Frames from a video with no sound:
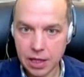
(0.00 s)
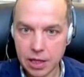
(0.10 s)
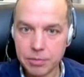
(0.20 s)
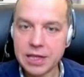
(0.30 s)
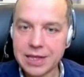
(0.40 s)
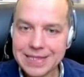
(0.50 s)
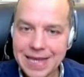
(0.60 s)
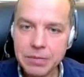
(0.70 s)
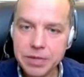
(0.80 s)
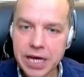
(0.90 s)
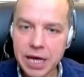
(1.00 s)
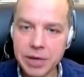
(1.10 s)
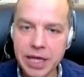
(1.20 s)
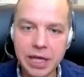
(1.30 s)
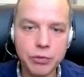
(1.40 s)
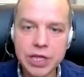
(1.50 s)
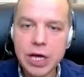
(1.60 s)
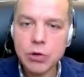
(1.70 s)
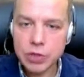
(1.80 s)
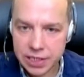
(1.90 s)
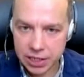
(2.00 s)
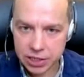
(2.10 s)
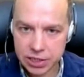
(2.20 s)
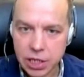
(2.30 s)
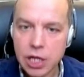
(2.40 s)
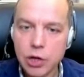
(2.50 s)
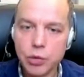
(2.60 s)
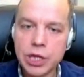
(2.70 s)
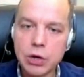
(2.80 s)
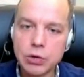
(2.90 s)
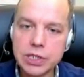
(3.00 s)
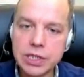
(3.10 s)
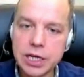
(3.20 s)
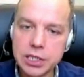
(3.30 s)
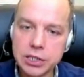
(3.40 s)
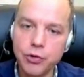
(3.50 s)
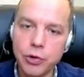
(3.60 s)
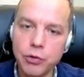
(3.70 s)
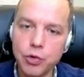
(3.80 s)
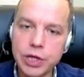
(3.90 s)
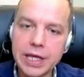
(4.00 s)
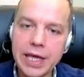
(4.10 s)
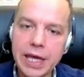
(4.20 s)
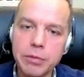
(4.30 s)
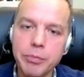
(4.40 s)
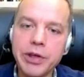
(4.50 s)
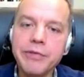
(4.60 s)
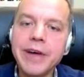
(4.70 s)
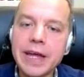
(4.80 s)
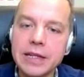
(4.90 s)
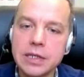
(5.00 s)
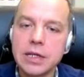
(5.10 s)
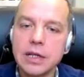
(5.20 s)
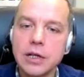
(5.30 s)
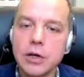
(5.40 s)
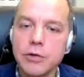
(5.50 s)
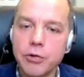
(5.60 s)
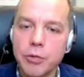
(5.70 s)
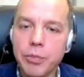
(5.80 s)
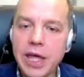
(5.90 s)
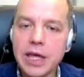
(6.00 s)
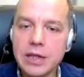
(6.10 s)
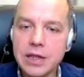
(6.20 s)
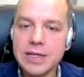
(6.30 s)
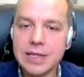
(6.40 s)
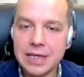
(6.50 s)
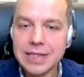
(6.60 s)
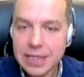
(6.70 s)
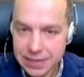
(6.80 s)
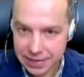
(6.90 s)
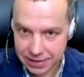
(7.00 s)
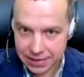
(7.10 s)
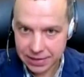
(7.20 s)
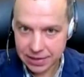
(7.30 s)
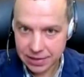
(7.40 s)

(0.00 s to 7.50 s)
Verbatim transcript: but at the same time, again, without discussion, without discussion of what can prevent from making this a success,